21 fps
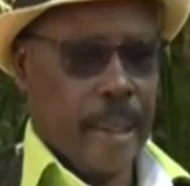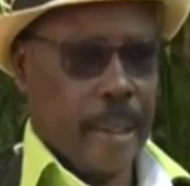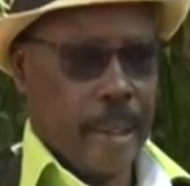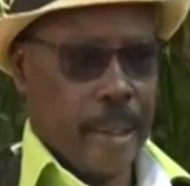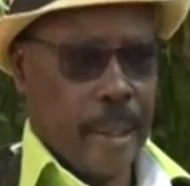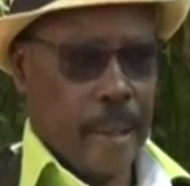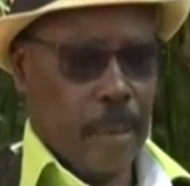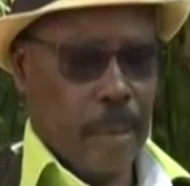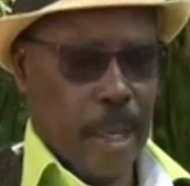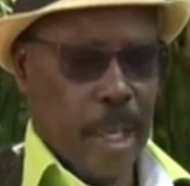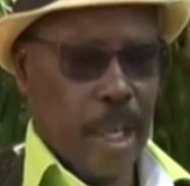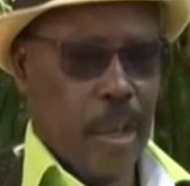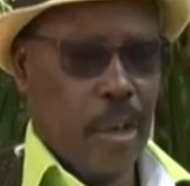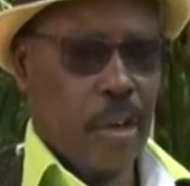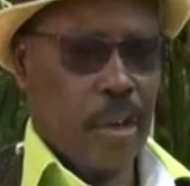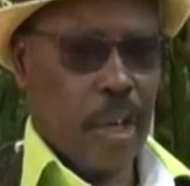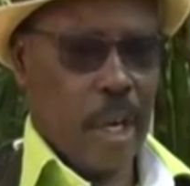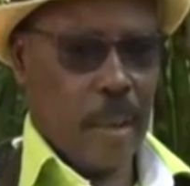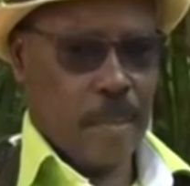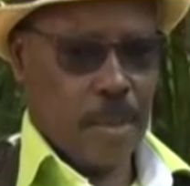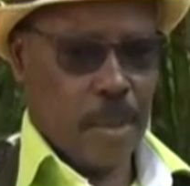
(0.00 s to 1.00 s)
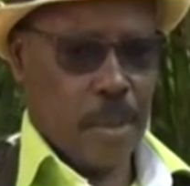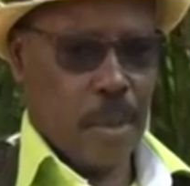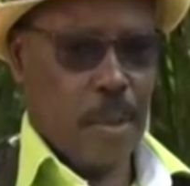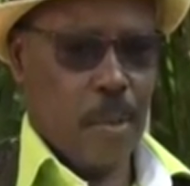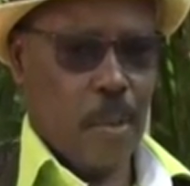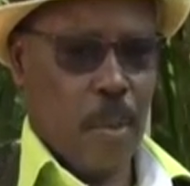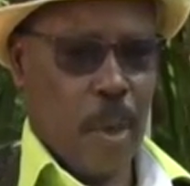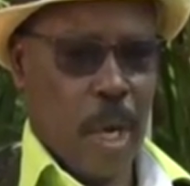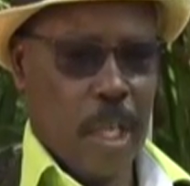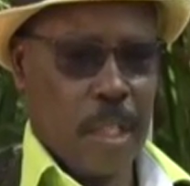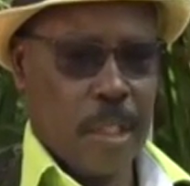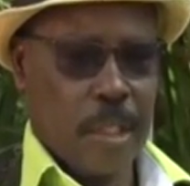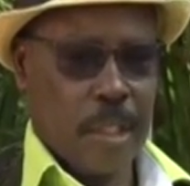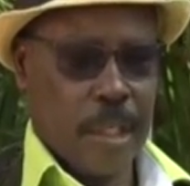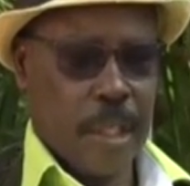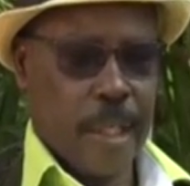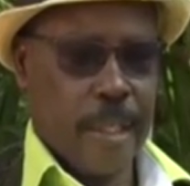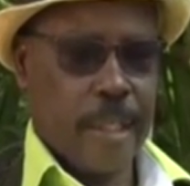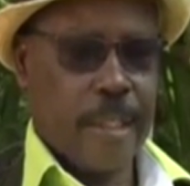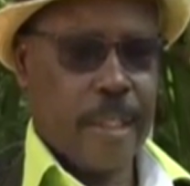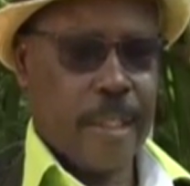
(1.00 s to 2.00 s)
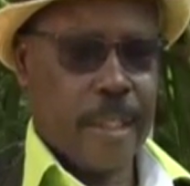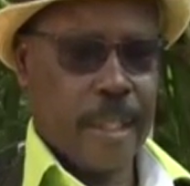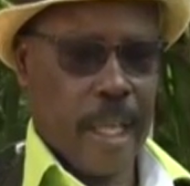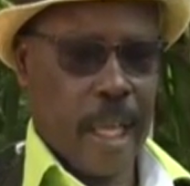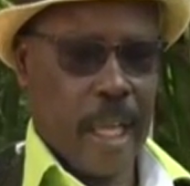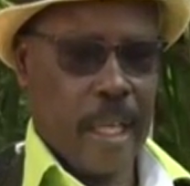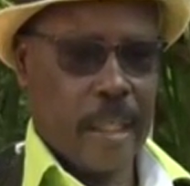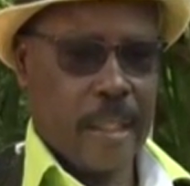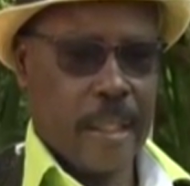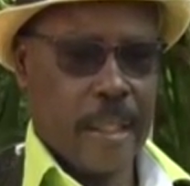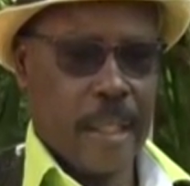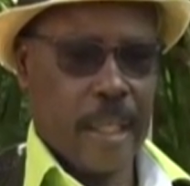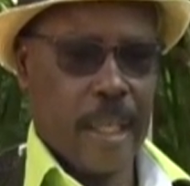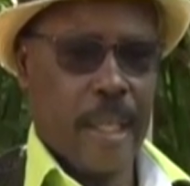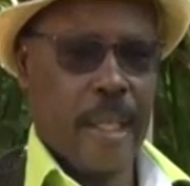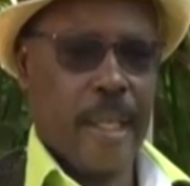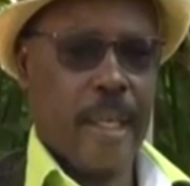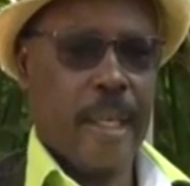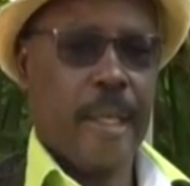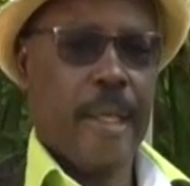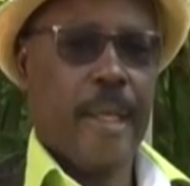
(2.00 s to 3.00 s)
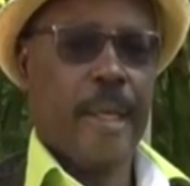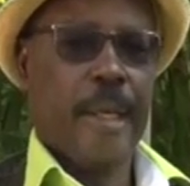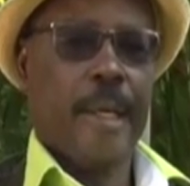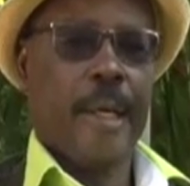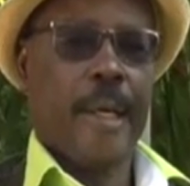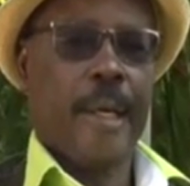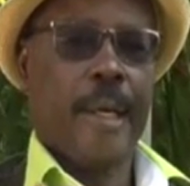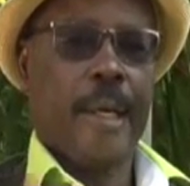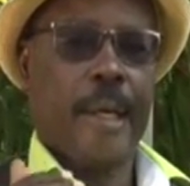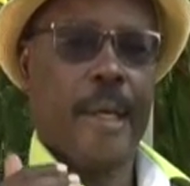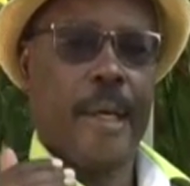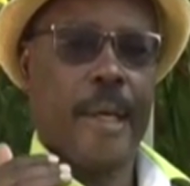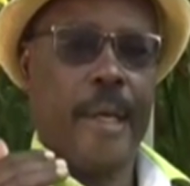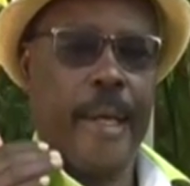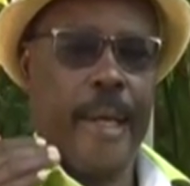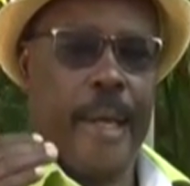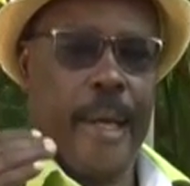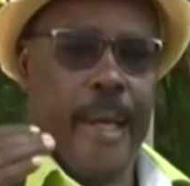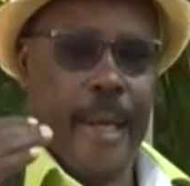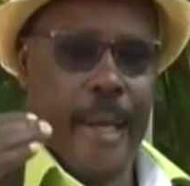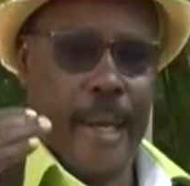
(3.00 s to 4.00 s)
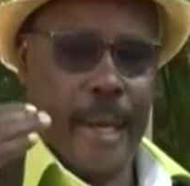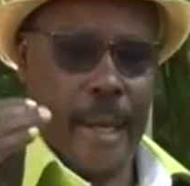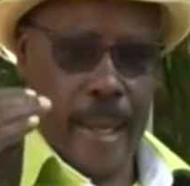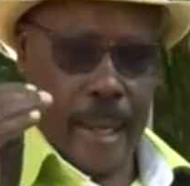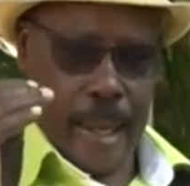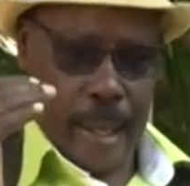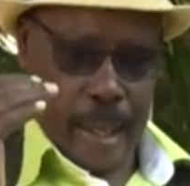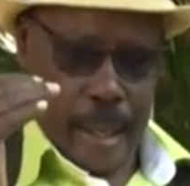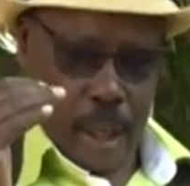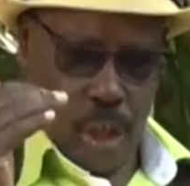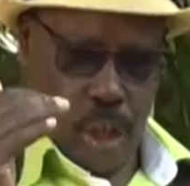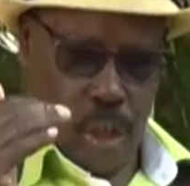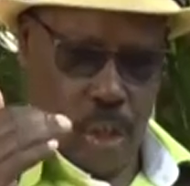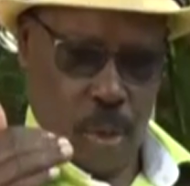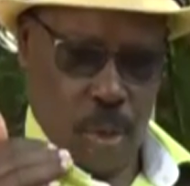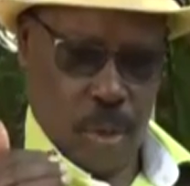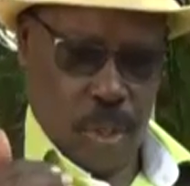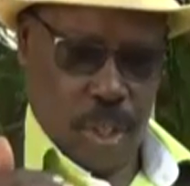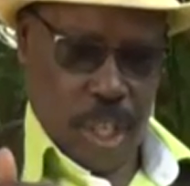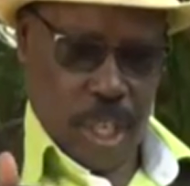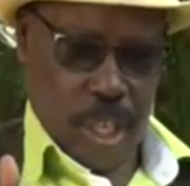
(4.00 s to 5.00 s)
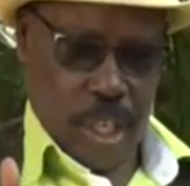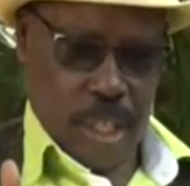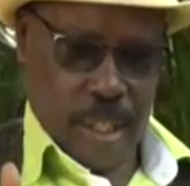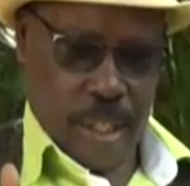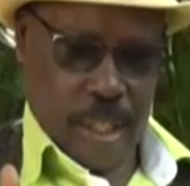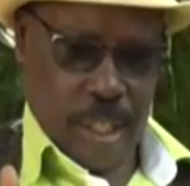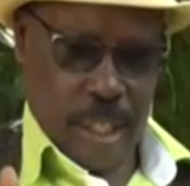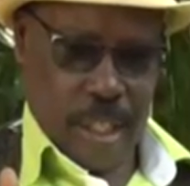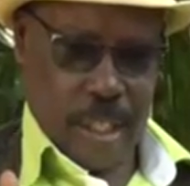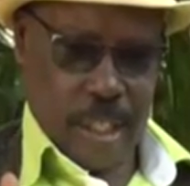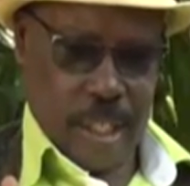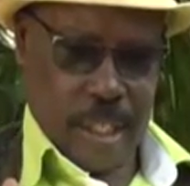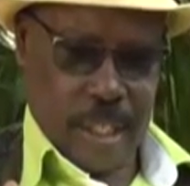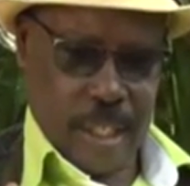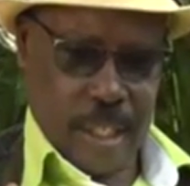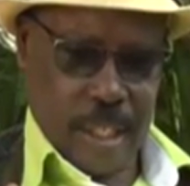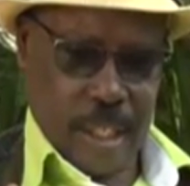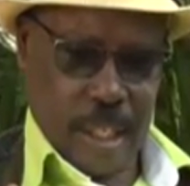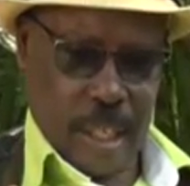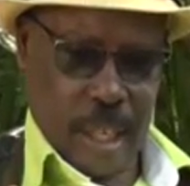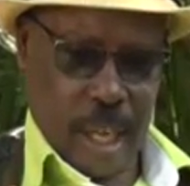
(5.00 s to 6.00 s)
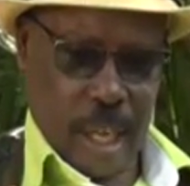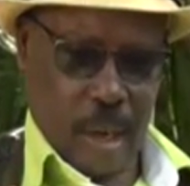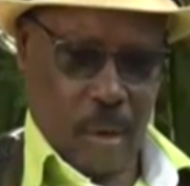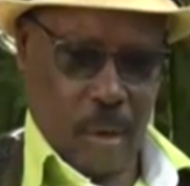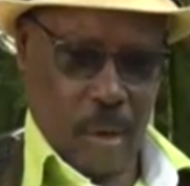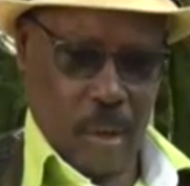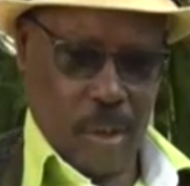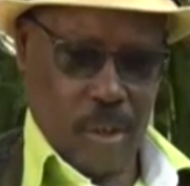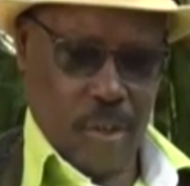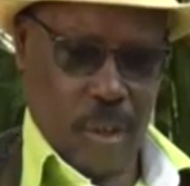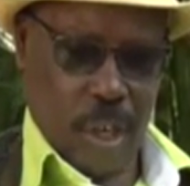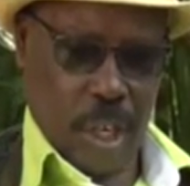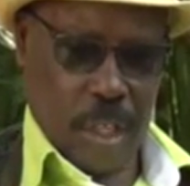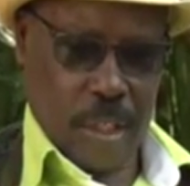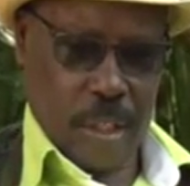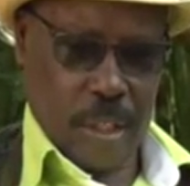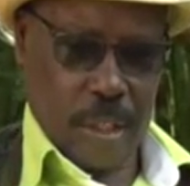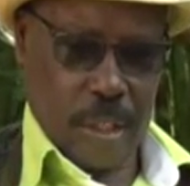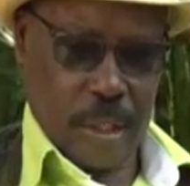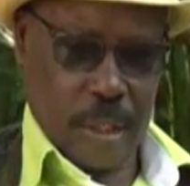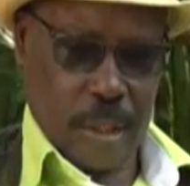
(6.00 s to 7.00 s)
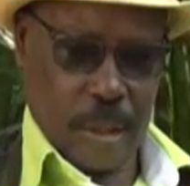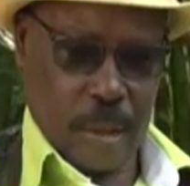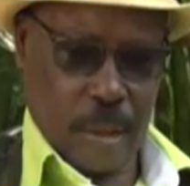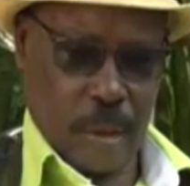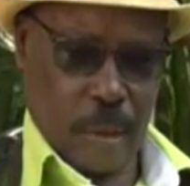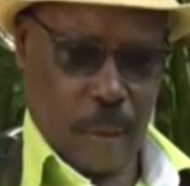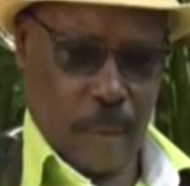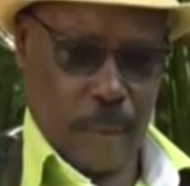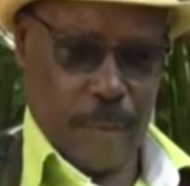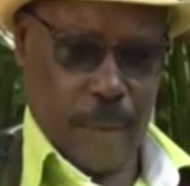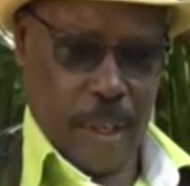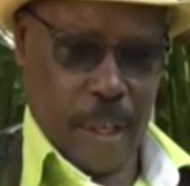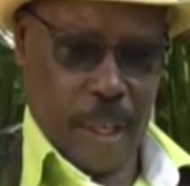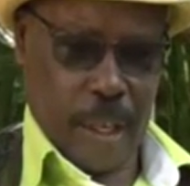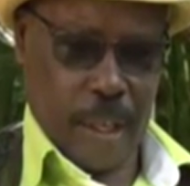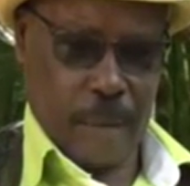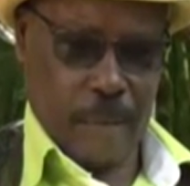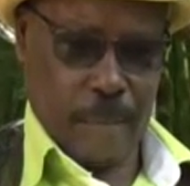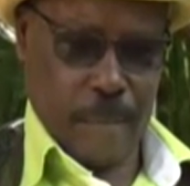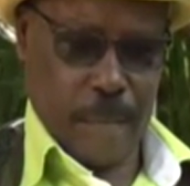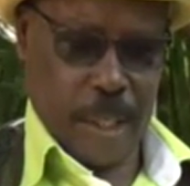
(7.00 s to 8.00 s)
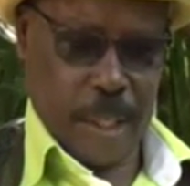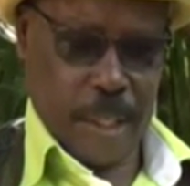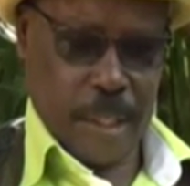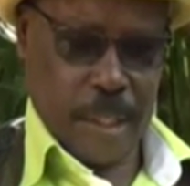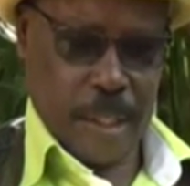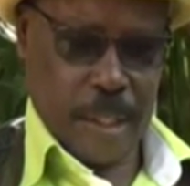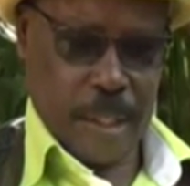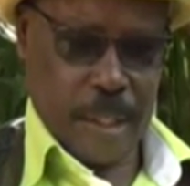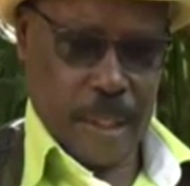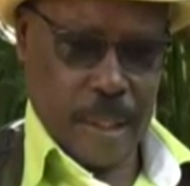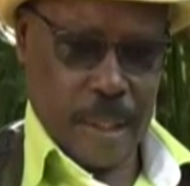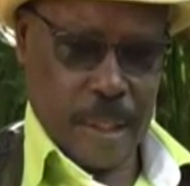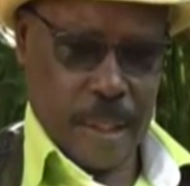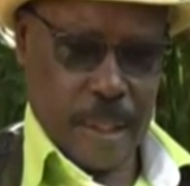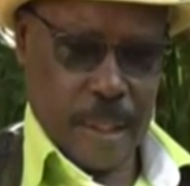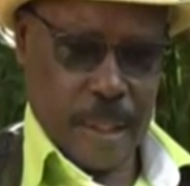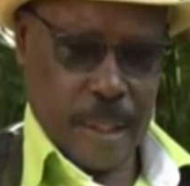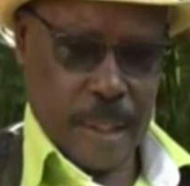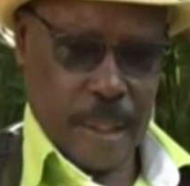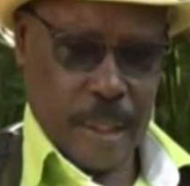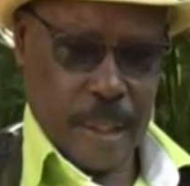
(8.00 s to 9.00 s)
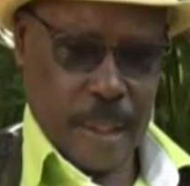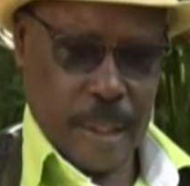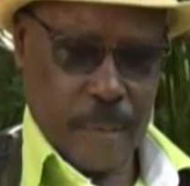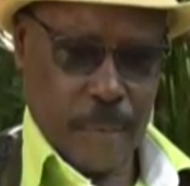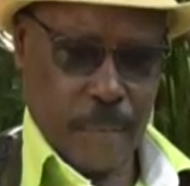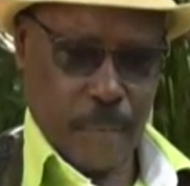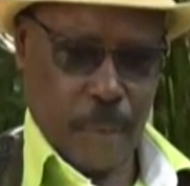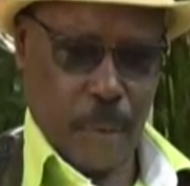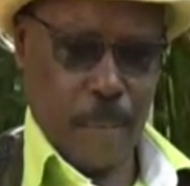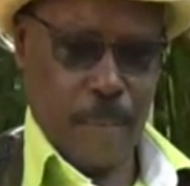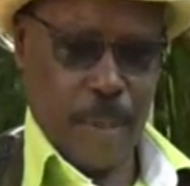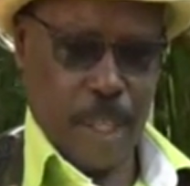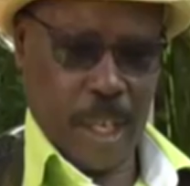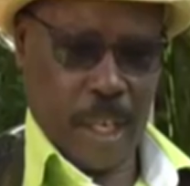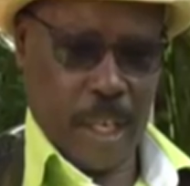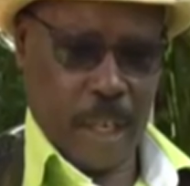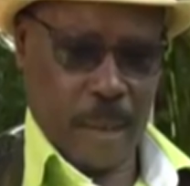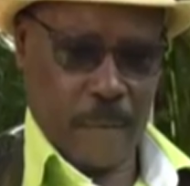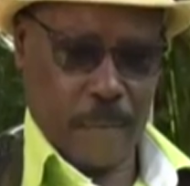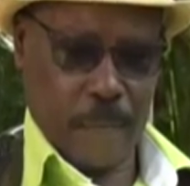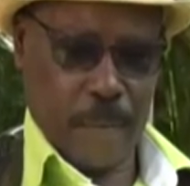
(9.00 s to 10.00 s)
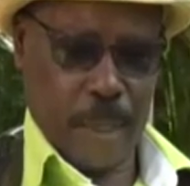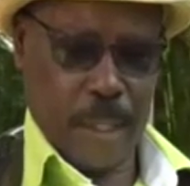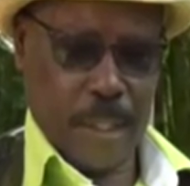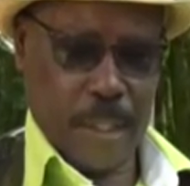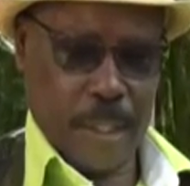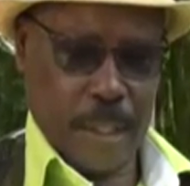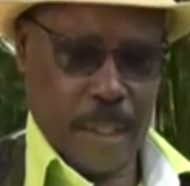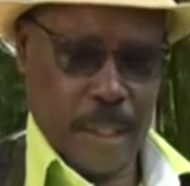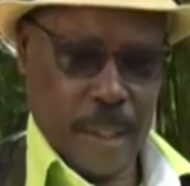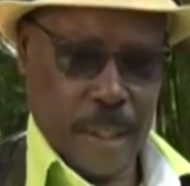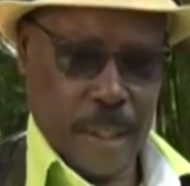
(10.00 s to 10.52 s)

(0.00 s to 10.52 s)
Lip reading: the way corruption works is that you say this is a contract of the government, from the government,